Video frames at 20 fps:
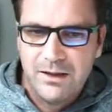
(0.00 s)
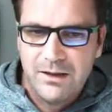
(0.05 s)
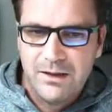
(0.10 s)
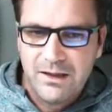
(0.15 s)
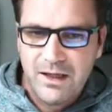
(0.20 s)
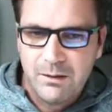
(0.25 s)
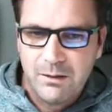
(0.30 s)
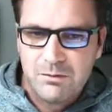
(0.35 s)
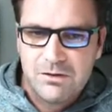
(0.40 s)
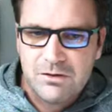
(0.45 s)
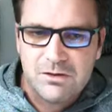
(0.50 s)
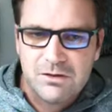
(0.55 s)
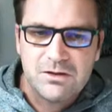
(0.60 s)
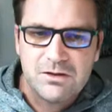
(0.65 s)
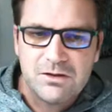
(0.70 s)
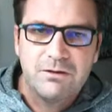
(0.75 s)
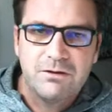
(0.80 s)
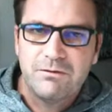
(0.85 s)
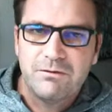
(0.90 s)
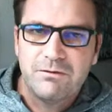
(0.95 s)
Caption
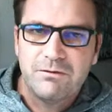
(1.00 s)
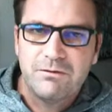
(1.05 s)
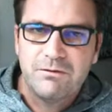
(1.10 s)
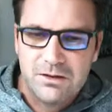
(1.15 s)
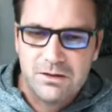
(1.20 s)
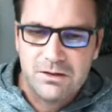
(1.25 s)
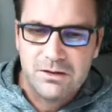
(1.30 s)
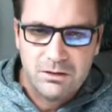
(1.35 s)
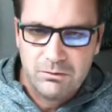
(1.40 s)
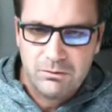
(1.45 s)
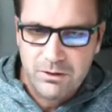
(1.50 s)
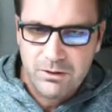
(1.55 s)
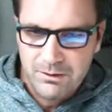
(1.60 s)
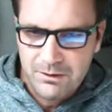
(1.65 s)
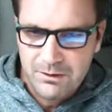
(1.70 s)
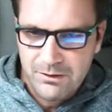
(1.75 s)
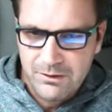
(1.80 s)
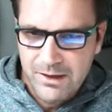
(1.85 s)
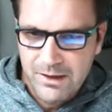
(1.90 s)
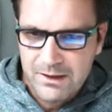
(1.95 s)
certification, don't worry
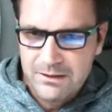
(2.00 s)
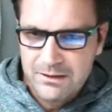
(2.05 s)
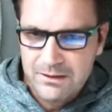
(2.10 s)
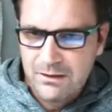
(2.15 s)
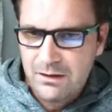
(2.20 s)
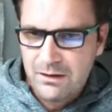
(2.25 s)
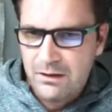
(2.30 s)
about that.